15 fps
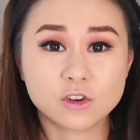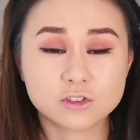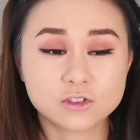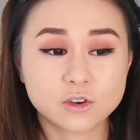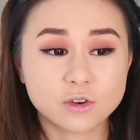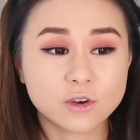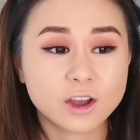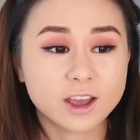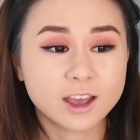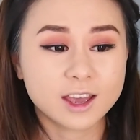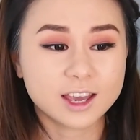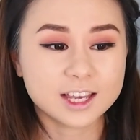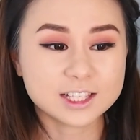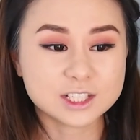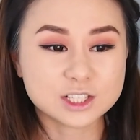So
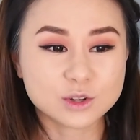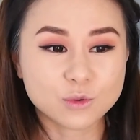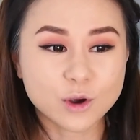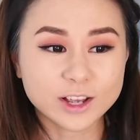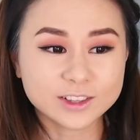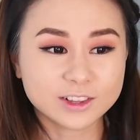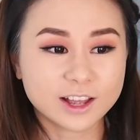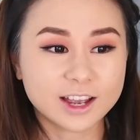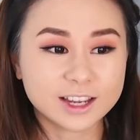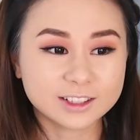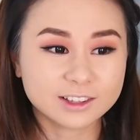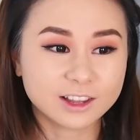it's quite light,